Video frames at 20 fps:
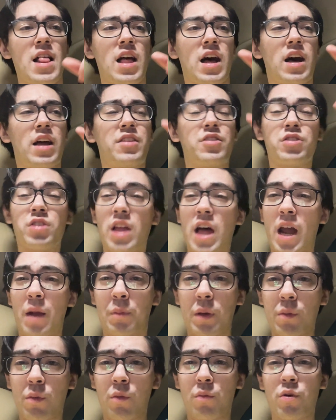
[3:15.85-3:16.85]
There's a lot of
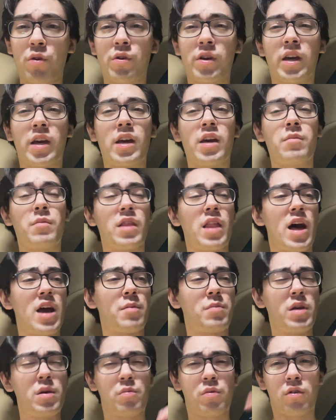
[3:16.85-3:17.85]
people booing him, a lot
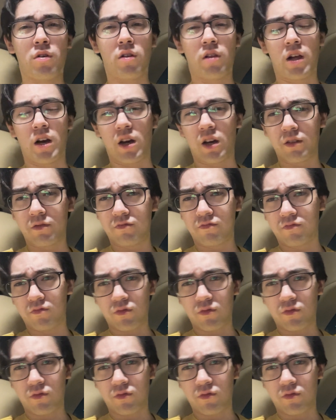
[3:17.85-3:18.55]
of people